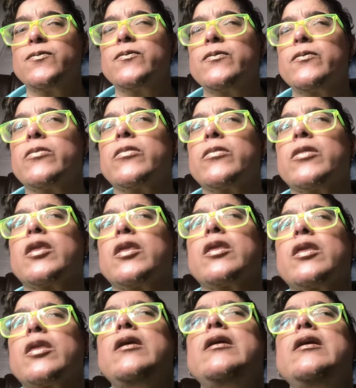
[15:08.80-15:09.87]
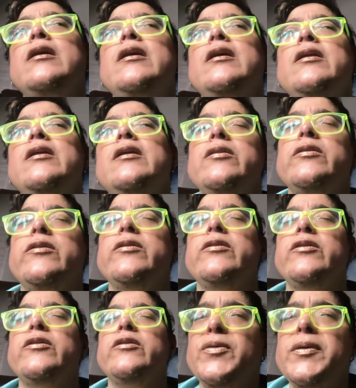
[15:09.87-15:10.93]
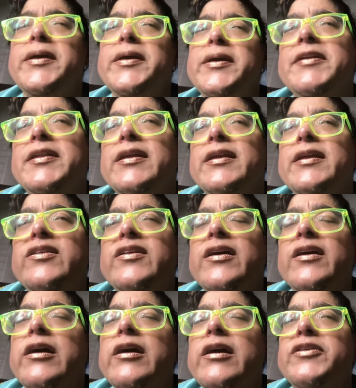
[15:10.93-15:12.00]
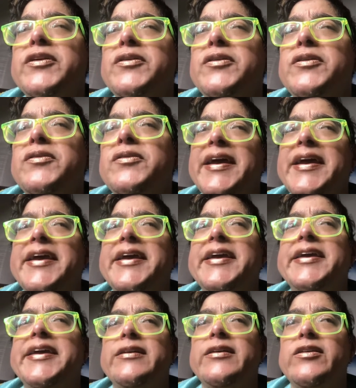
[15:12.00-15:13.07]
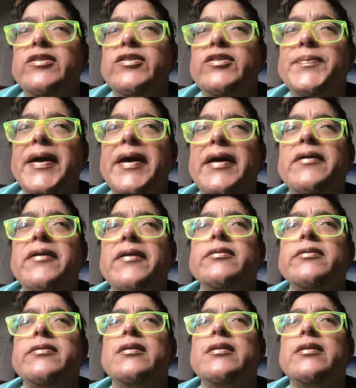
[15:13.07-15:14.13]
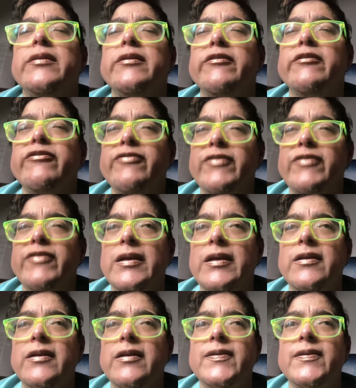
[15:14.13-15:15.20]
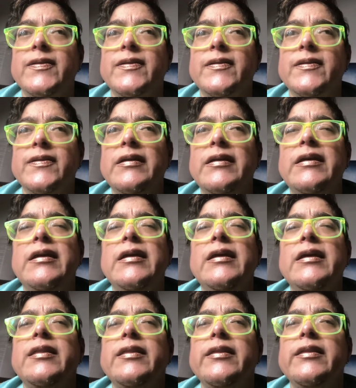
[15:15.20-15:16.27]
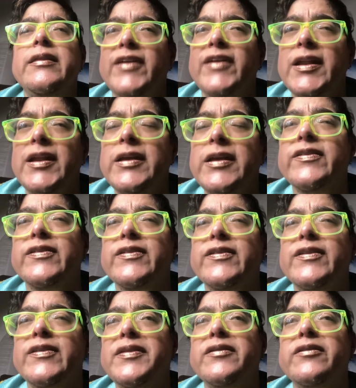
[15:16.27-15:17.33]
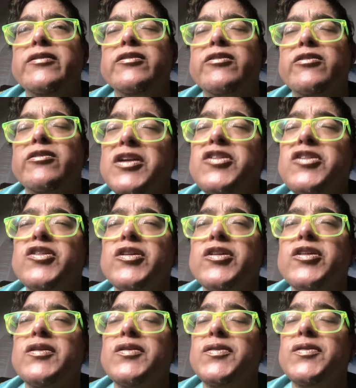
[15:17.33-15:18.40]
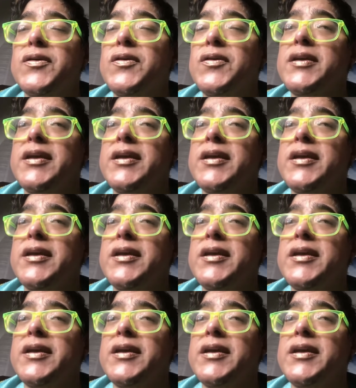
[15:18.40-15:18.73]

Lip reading: The story I would like to offer you today is about the phoenix. The phoenix is a mythical creature associated with the sun.